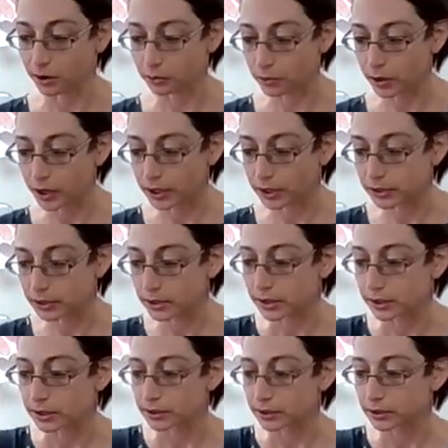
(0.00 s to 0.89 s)
All right,
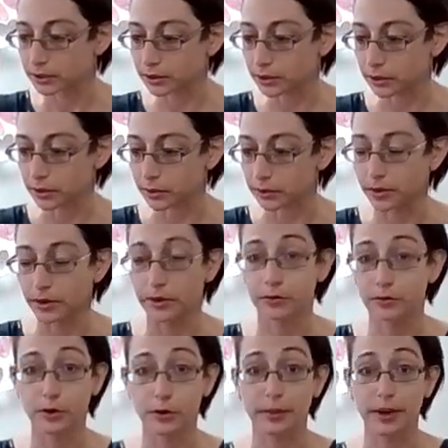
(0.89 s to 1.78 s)
so
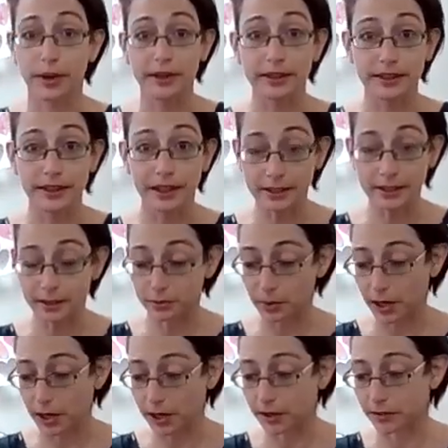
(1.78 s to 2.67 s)
for my
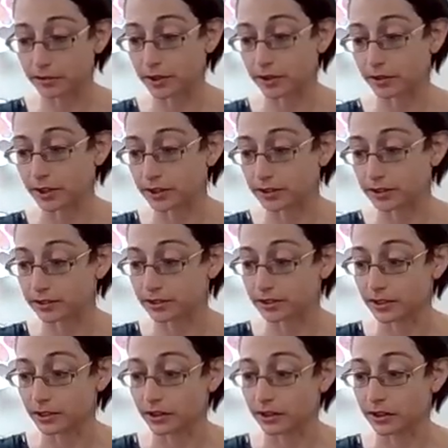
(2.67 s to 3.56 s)
next pair of
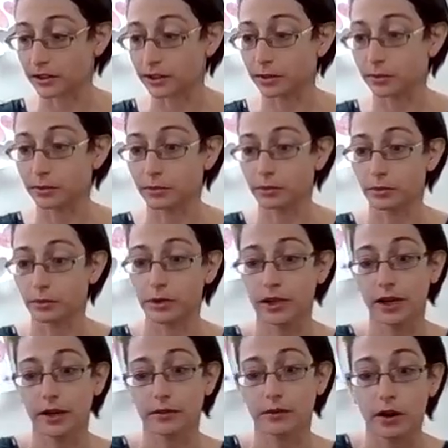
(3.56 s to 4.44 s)
earrings,
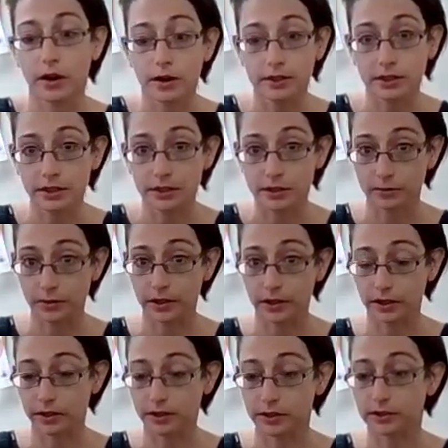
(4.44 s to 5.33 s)
we have all these
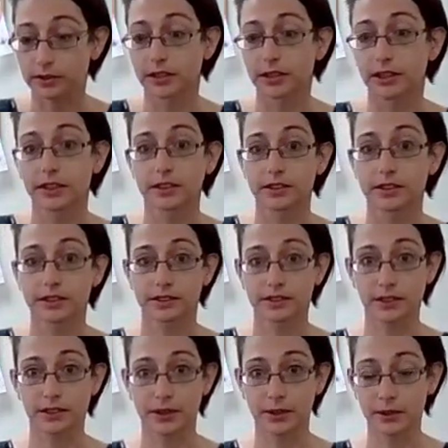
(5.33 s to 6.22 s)
feathers.
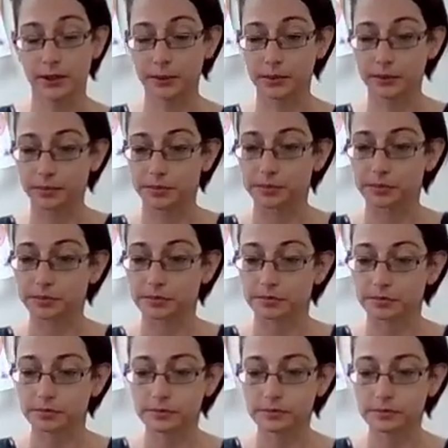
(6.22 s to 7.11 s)
So
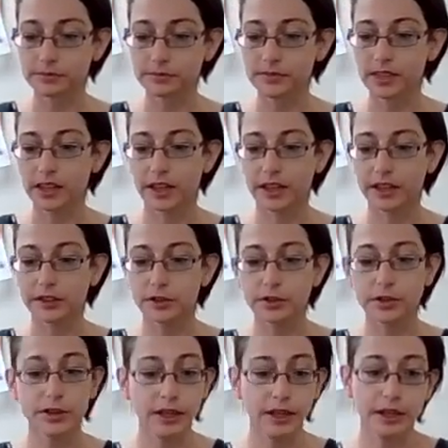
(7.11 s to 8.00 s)

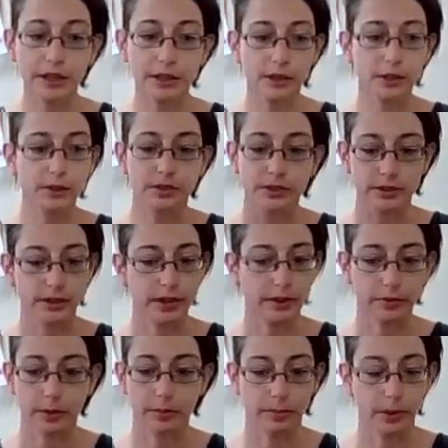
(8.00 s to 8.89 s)
in your kit, you just
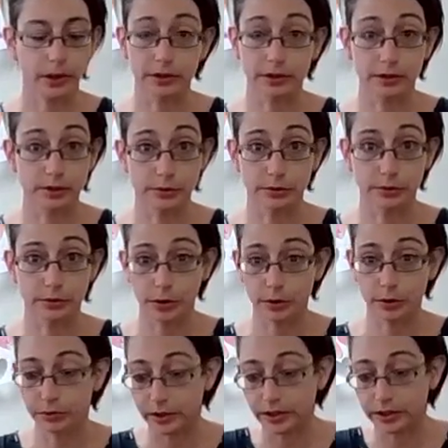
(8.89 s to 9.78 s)
have a bunch of
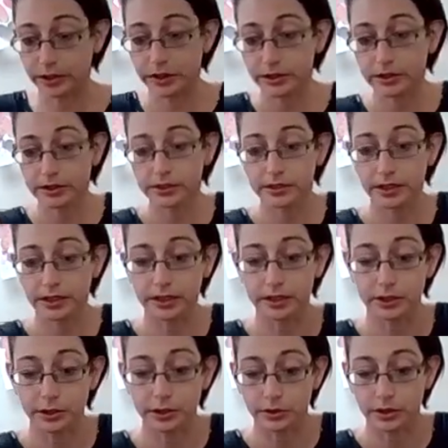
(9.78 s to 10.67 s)
faux feathers
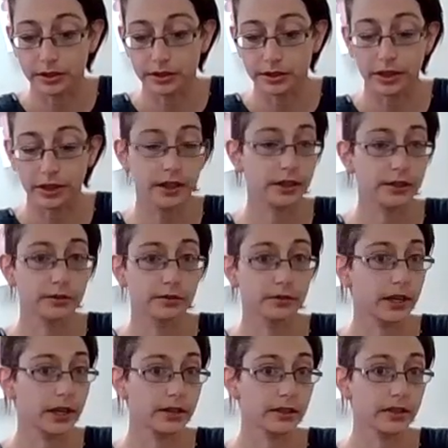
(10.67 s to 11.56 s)
and you can kind
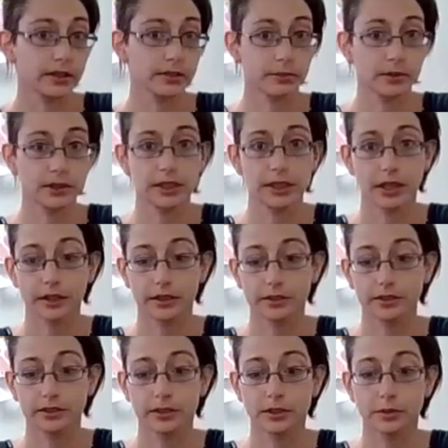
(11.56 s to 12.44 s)
of layer them
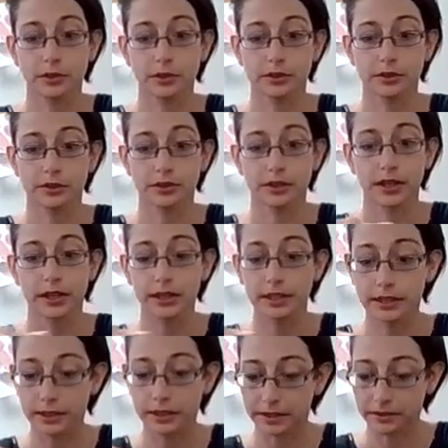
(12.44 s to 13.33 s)
together, see what you
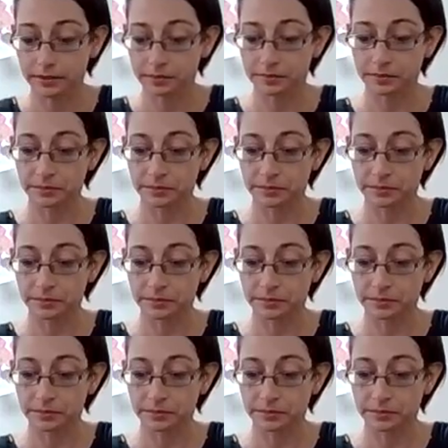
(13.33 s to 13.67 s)
like.